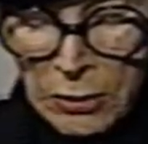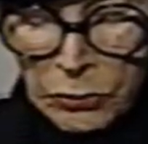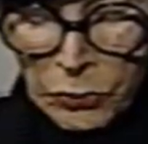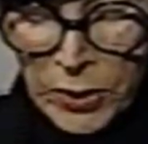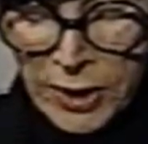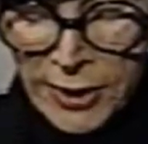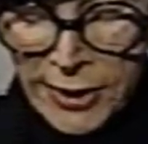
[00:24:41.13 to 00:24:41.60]

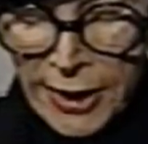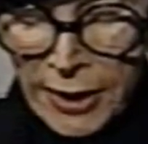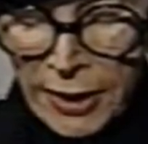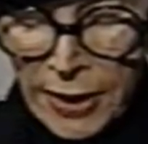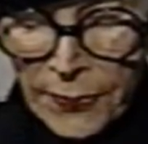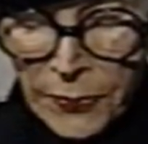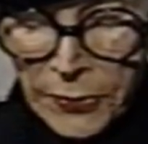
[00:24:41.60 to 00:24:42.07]
we
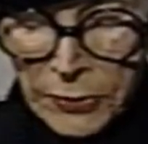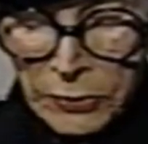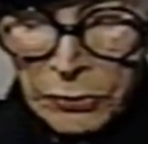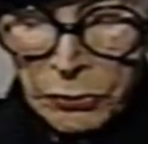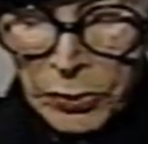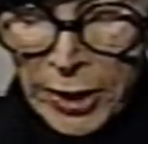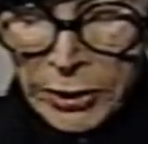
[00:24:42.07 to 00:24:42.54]
set
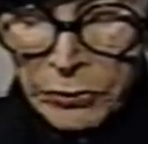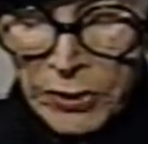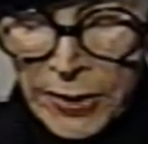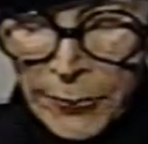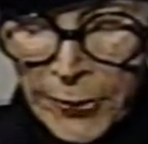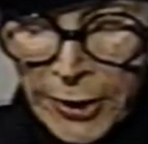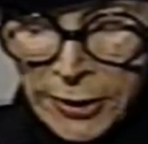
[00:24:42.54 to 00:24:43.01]
up
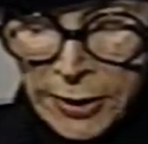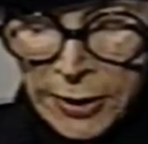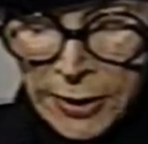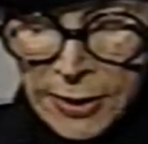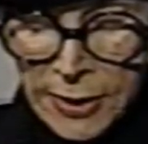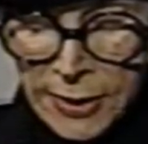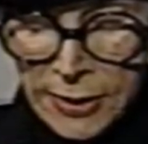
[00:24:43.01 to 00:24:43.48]
Gregory
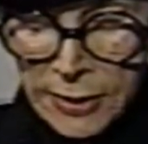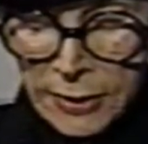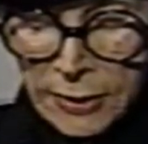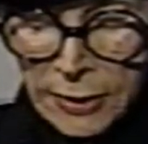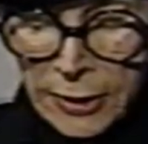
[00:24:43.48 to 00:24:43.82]
Pincus,